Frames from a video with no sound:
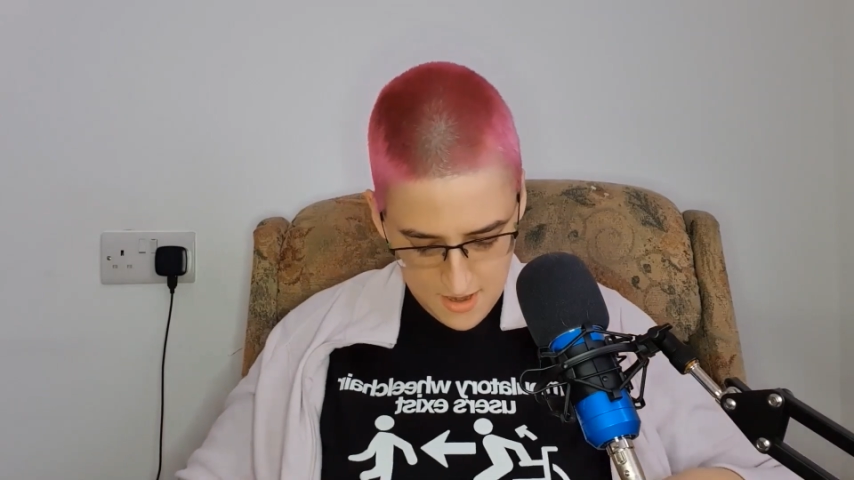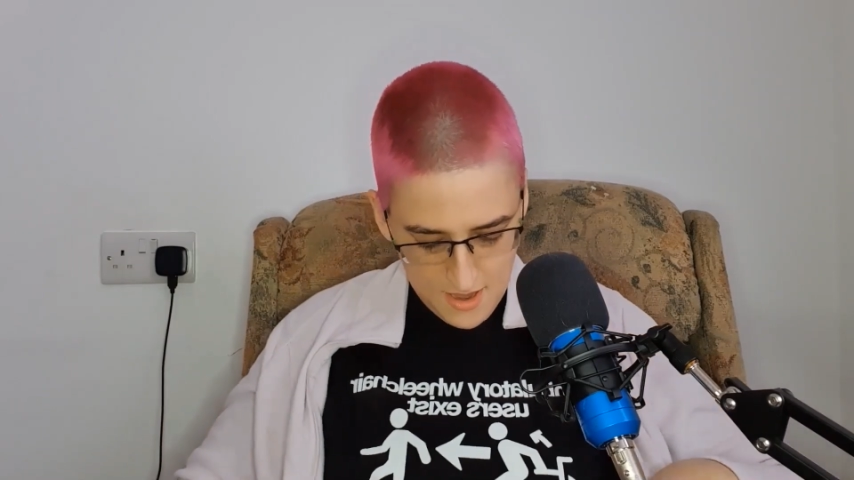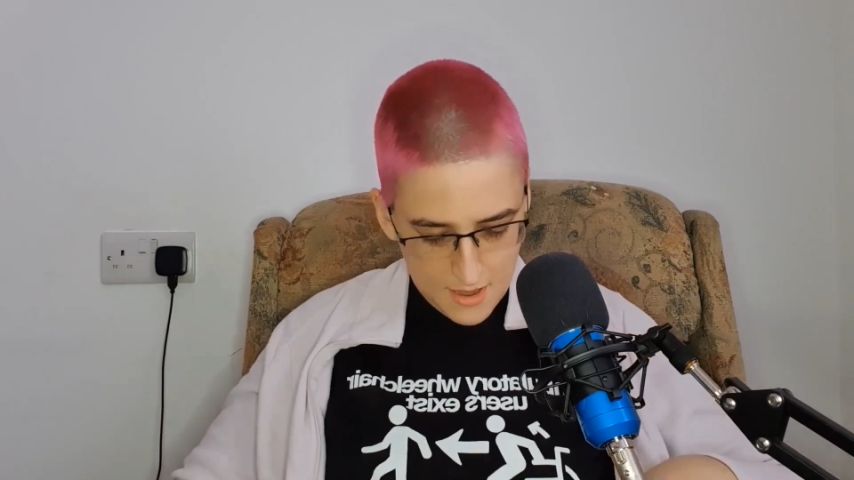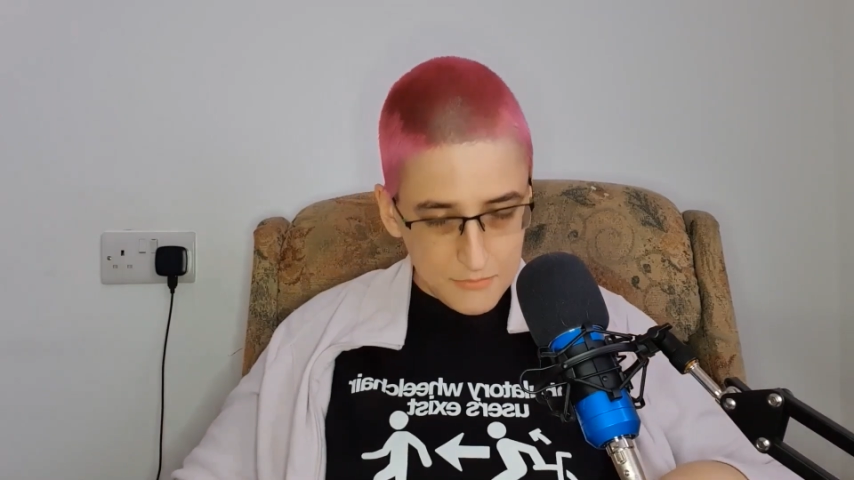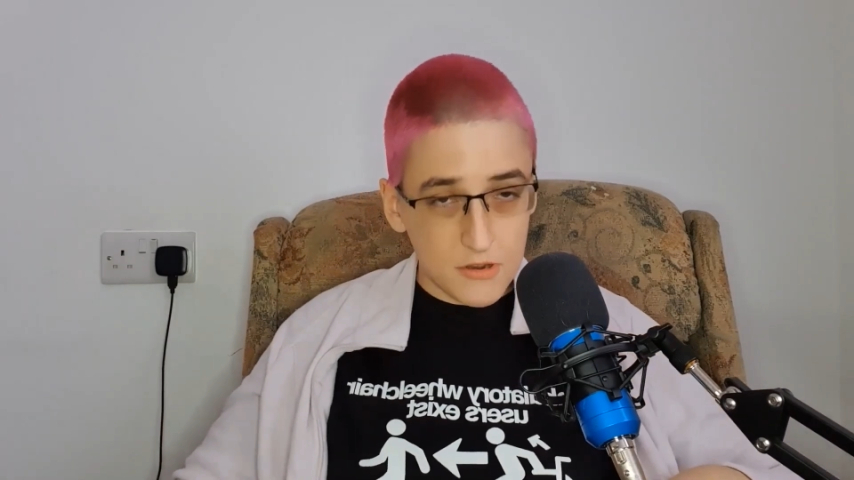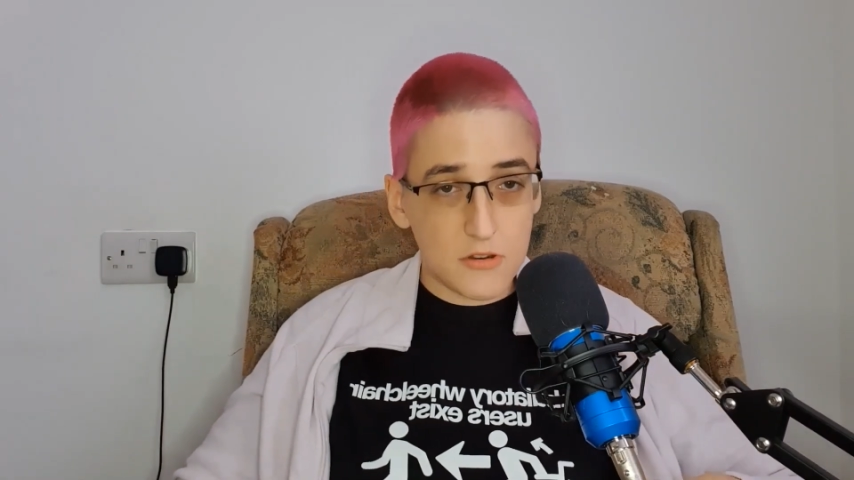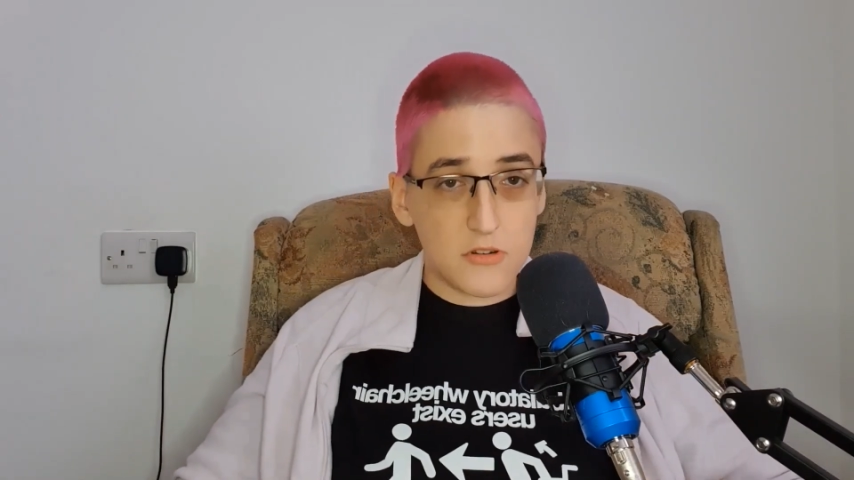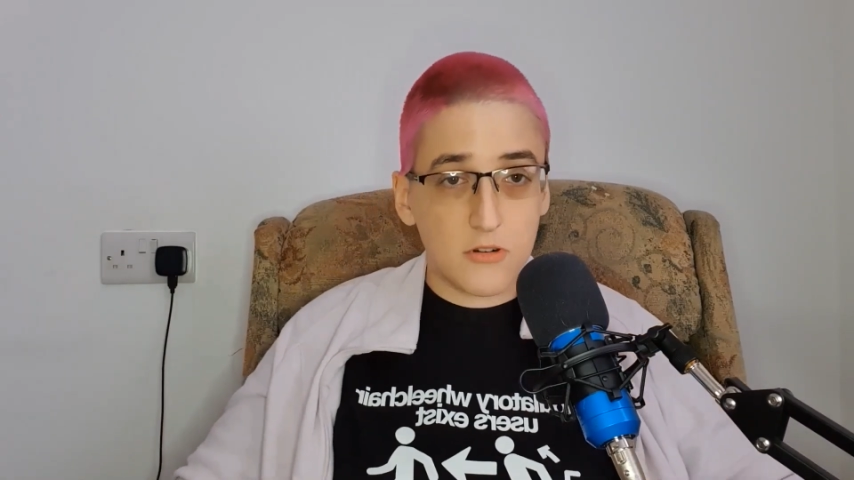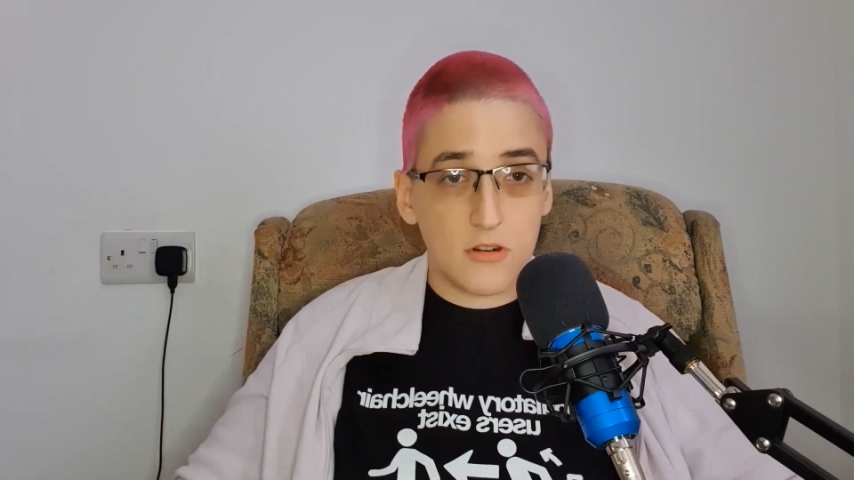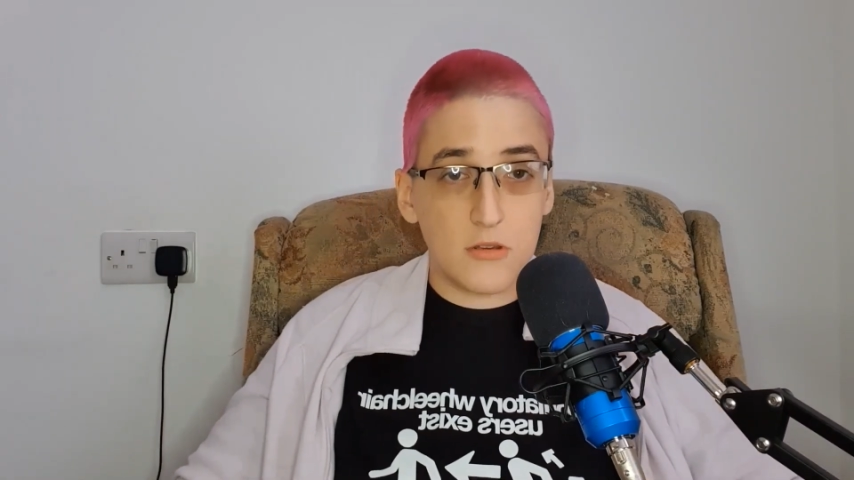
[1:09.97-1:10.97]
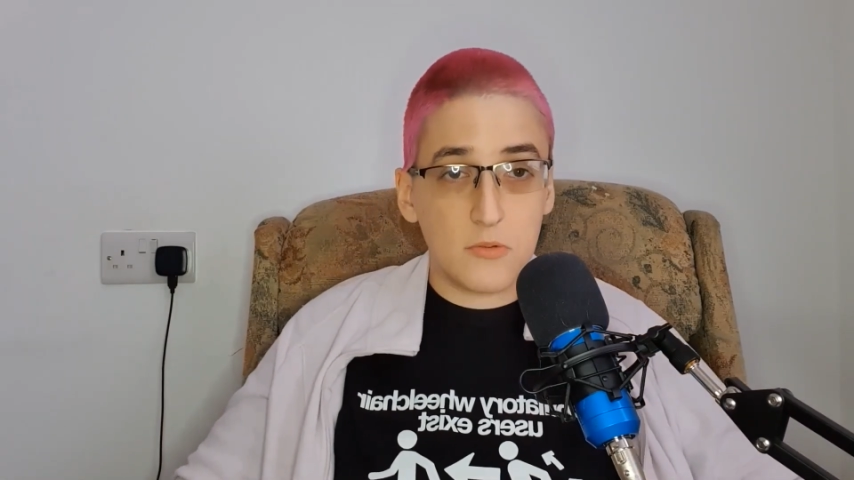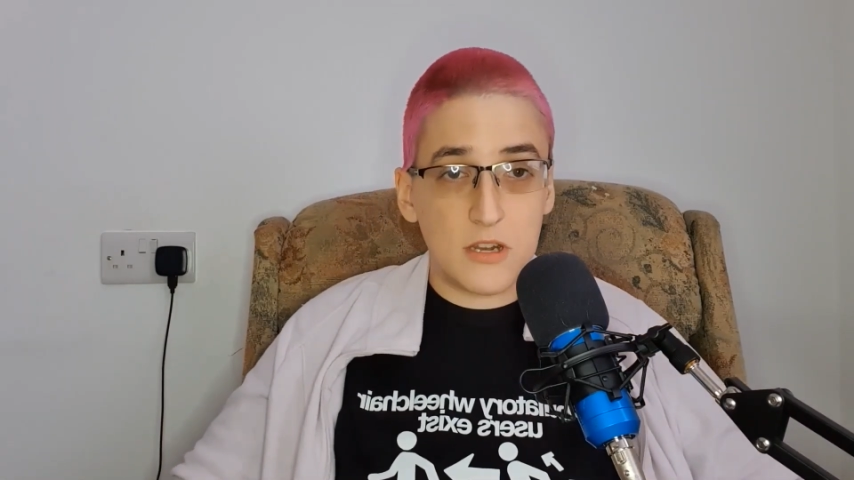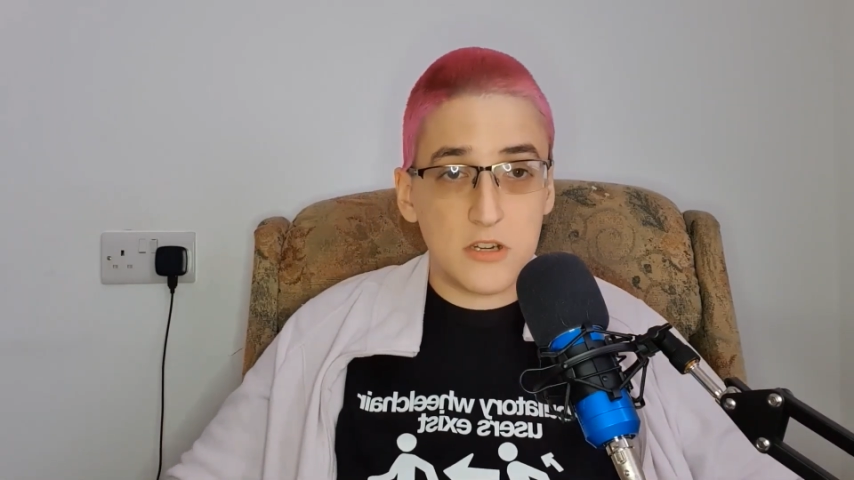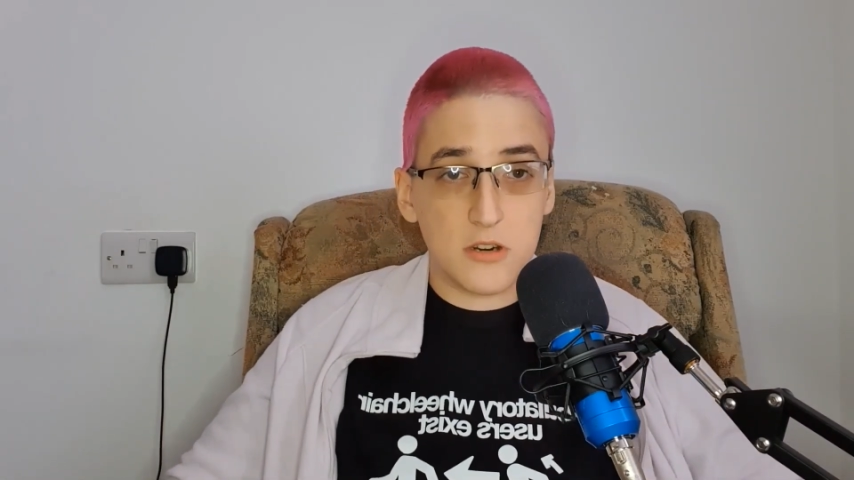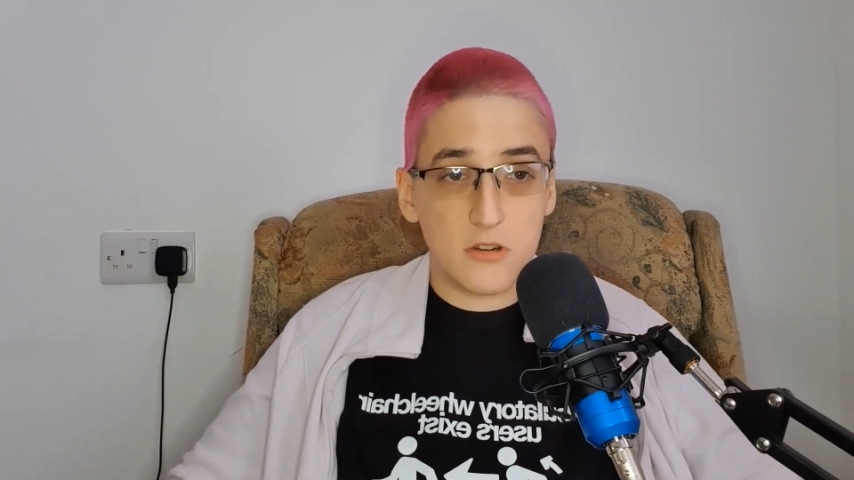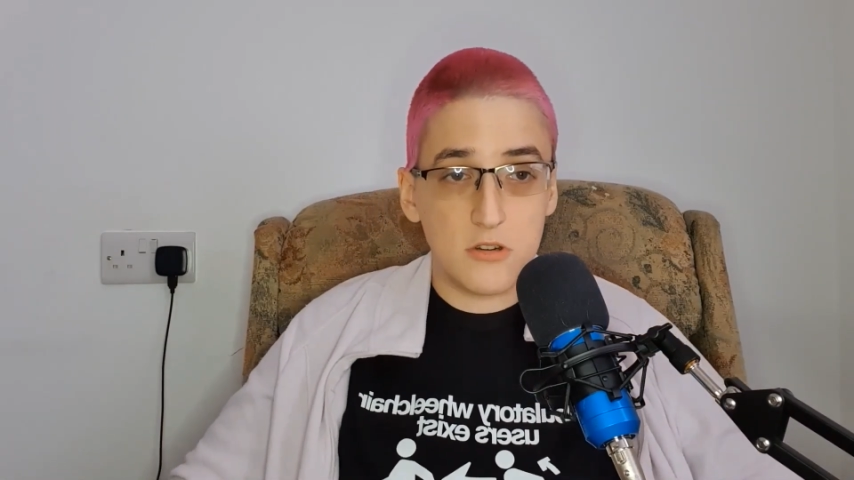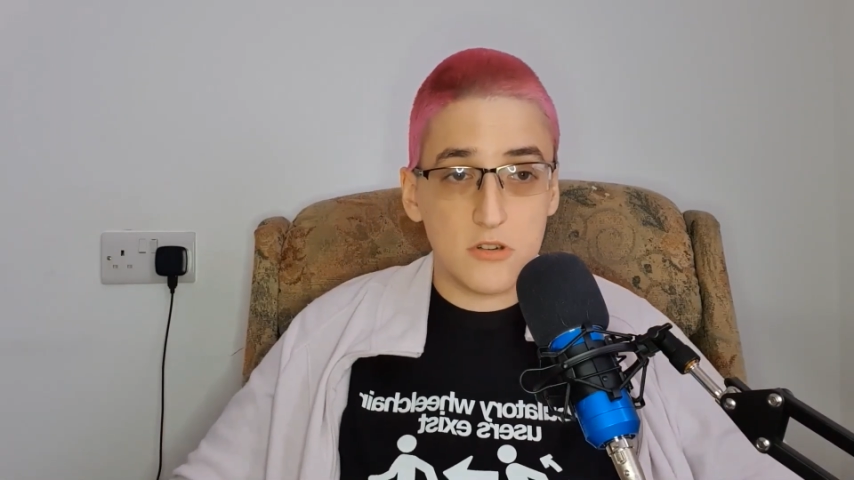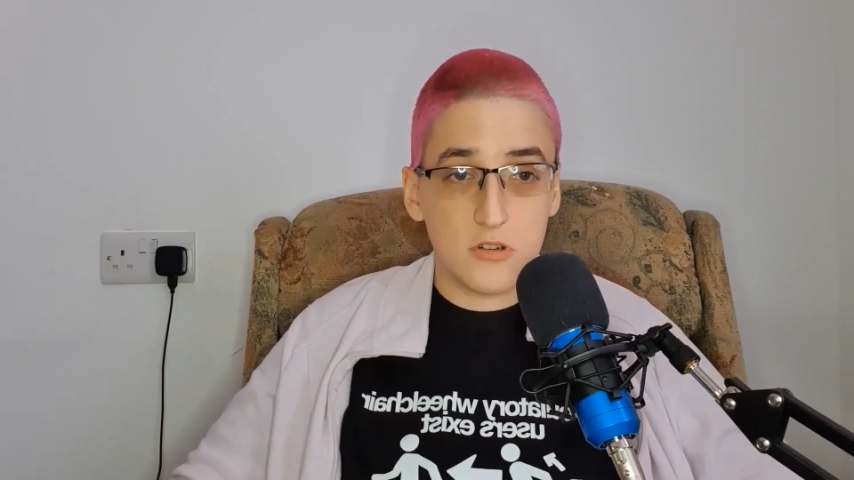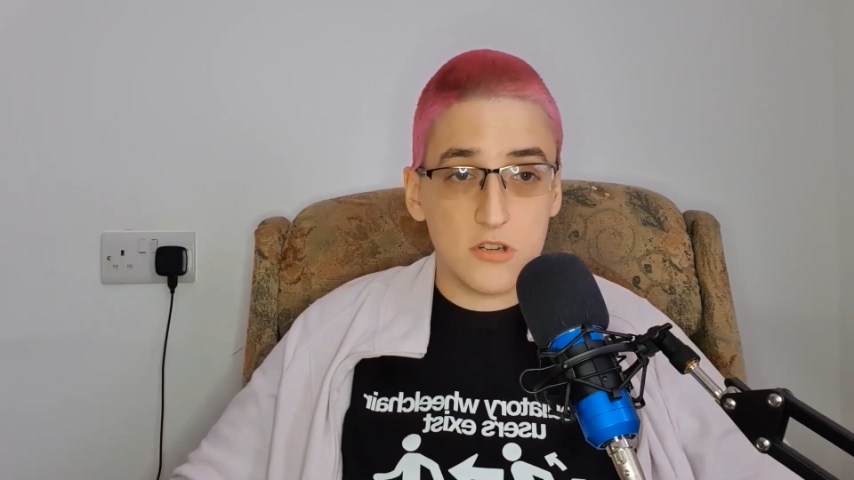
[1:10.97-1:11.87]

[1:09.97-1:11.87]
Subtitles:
ambulatory wheelchair users